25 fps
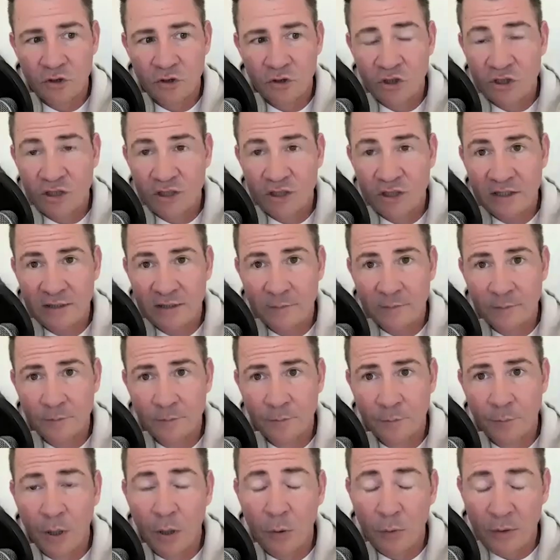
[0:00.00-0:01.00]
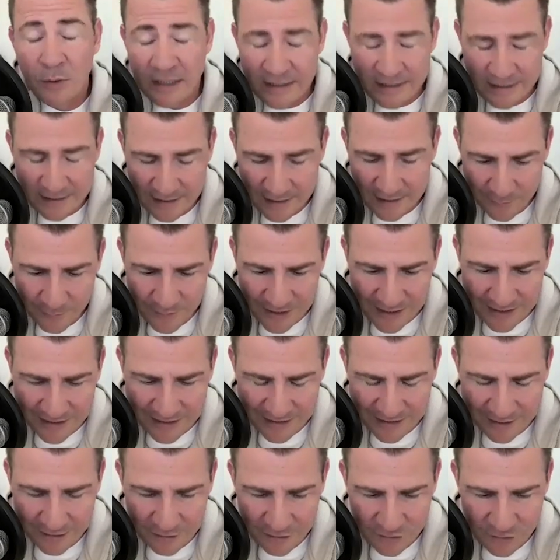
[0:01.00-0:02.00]
So, just as a bonus, and I'm
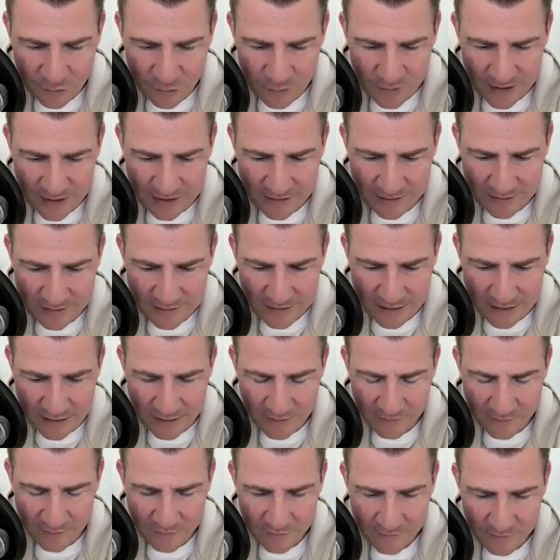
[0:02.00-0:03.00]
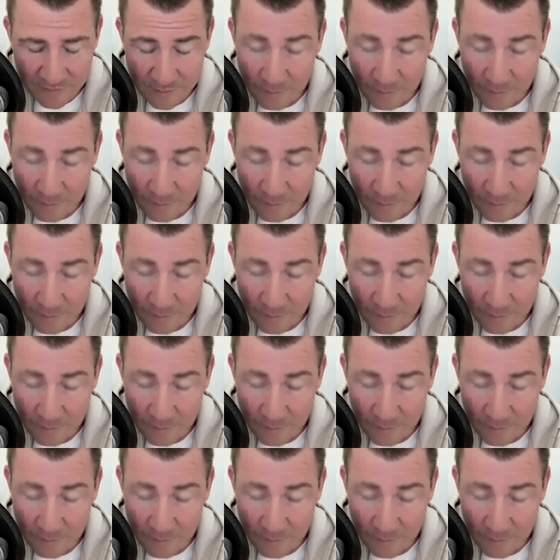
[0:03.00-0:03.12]
dying to hear Suzanne's kind of